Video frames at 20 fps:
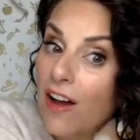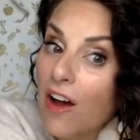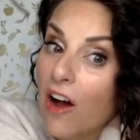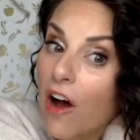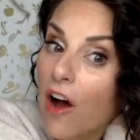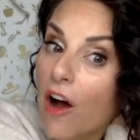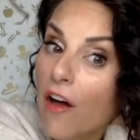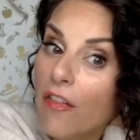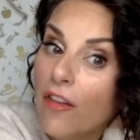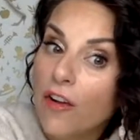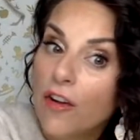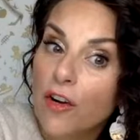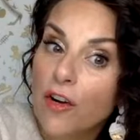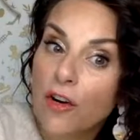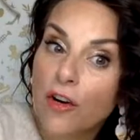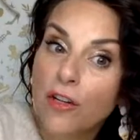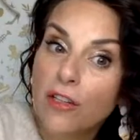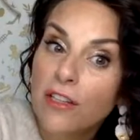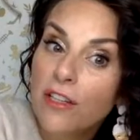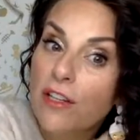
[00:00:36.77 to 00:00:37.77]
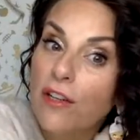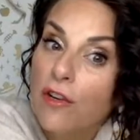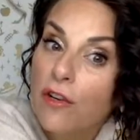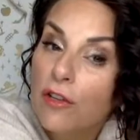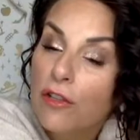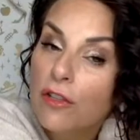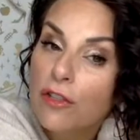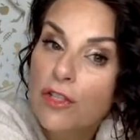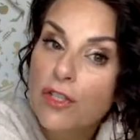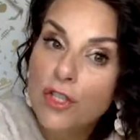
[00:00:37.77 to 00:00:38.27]
on the curly
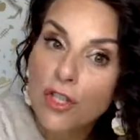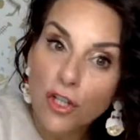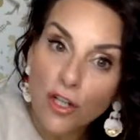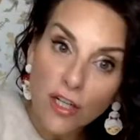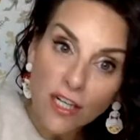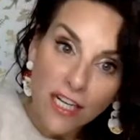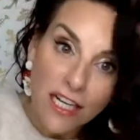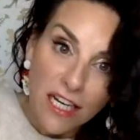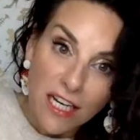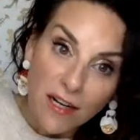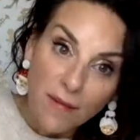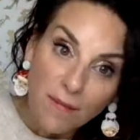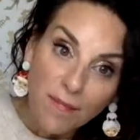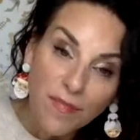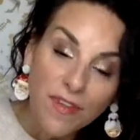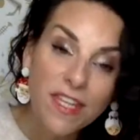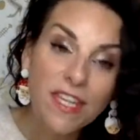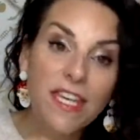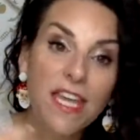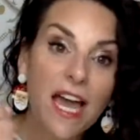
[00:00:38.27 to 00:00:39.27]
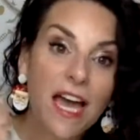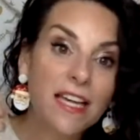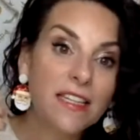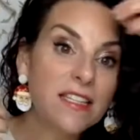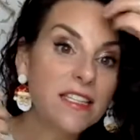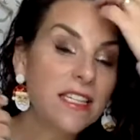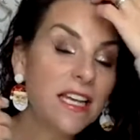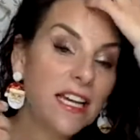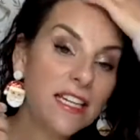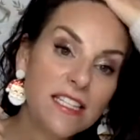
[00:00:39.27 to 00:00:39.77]
girl journey.
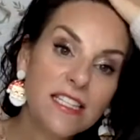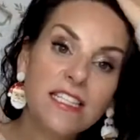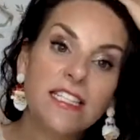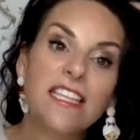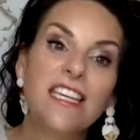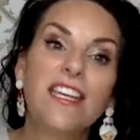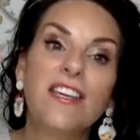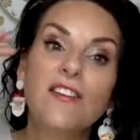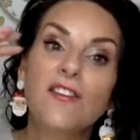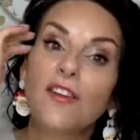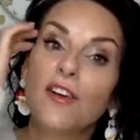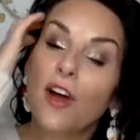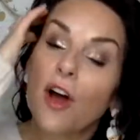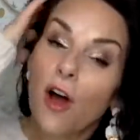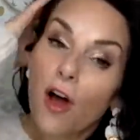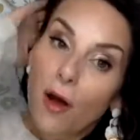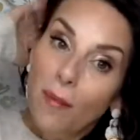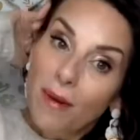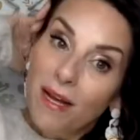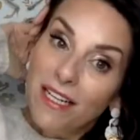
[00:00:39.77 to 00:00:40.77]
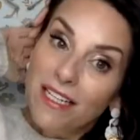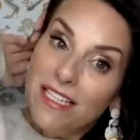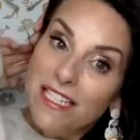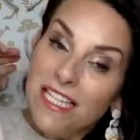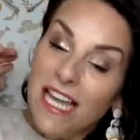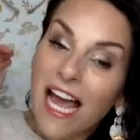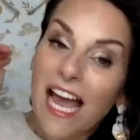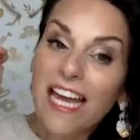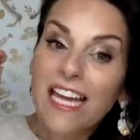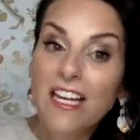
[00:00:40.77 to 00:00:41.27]
Yes, I see your comments.
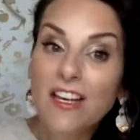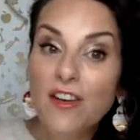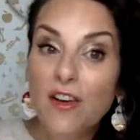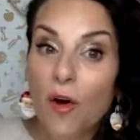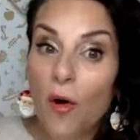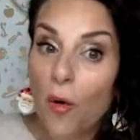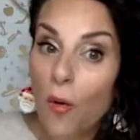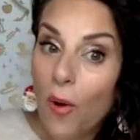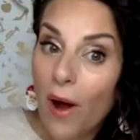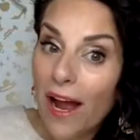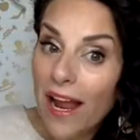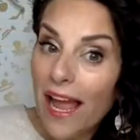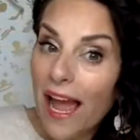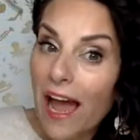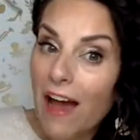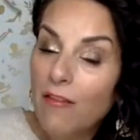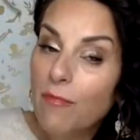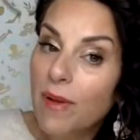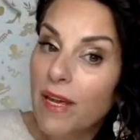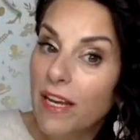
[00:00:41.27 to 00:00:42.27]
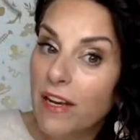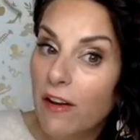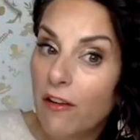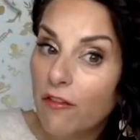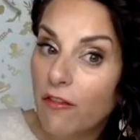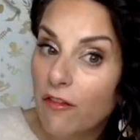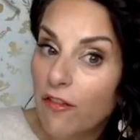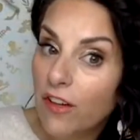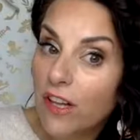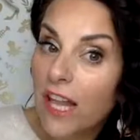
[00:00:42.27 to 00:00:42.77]
I know I have been
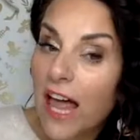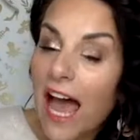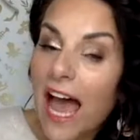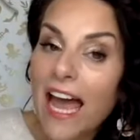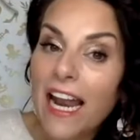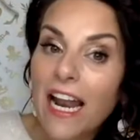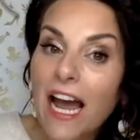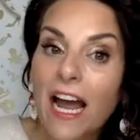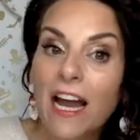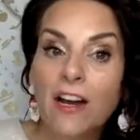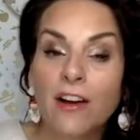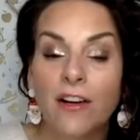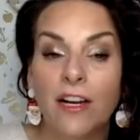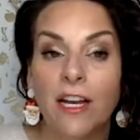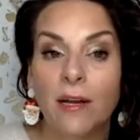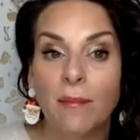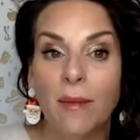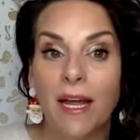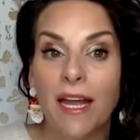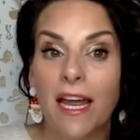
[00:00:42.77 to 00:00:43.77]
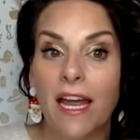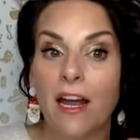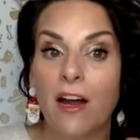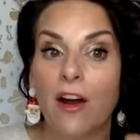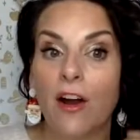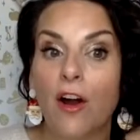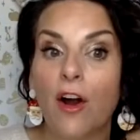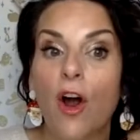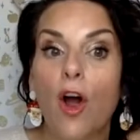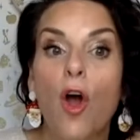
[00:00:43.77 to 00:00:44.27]
flat ironing my
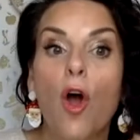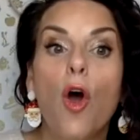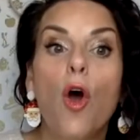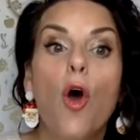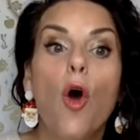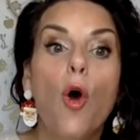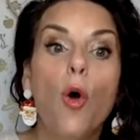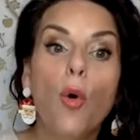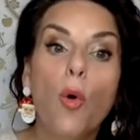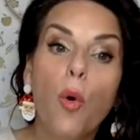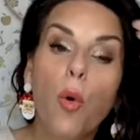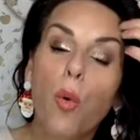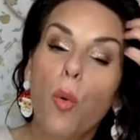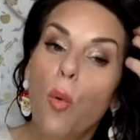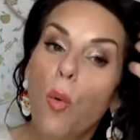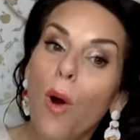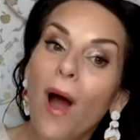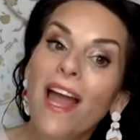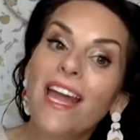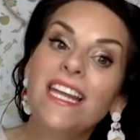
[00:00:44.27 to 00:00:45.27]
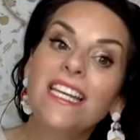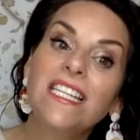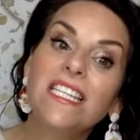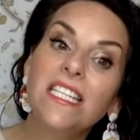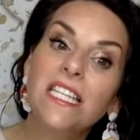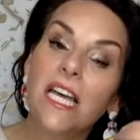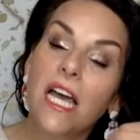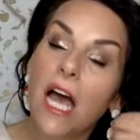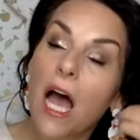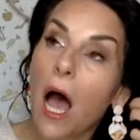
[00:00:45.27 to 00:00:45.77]
hair quite
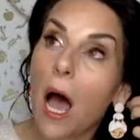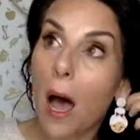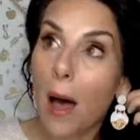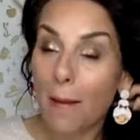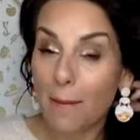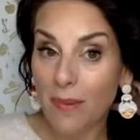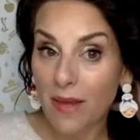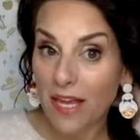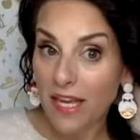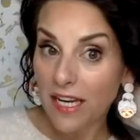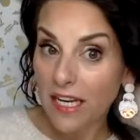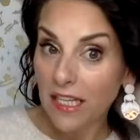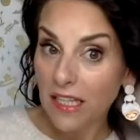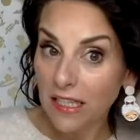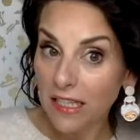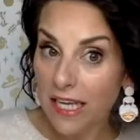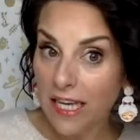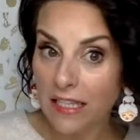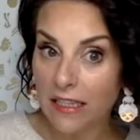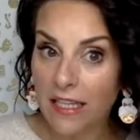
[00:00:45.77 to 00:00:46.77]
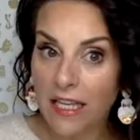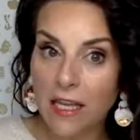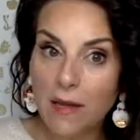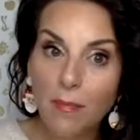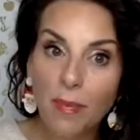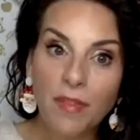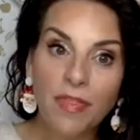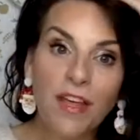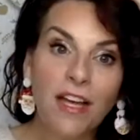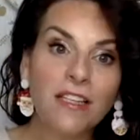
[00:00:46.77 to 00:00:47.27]
a bit lately,
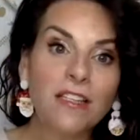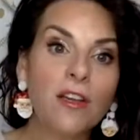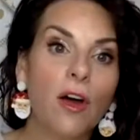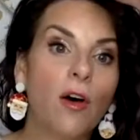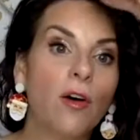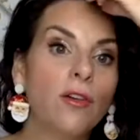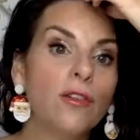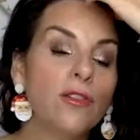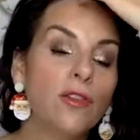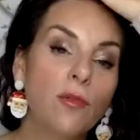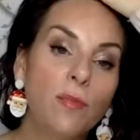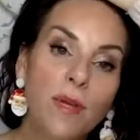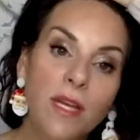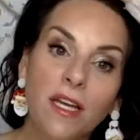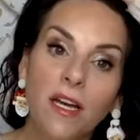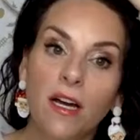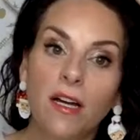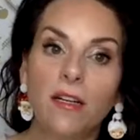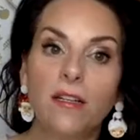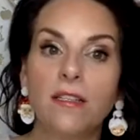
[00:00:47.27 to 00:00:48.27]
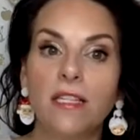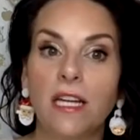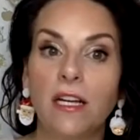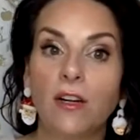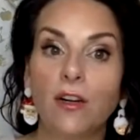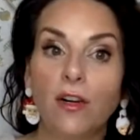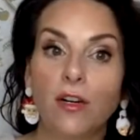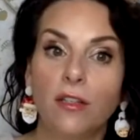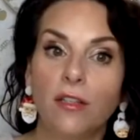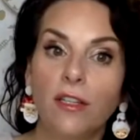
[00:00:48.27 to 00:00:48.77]
but that's also because, and
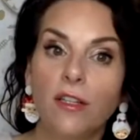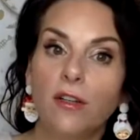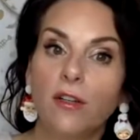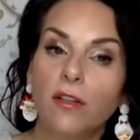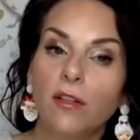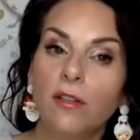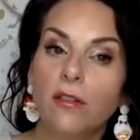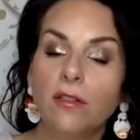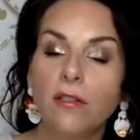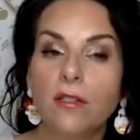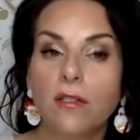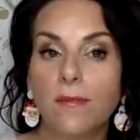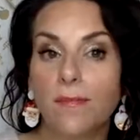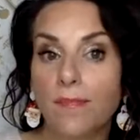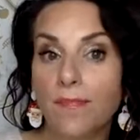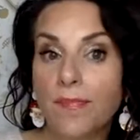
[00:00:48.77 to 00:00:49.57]
curly girls,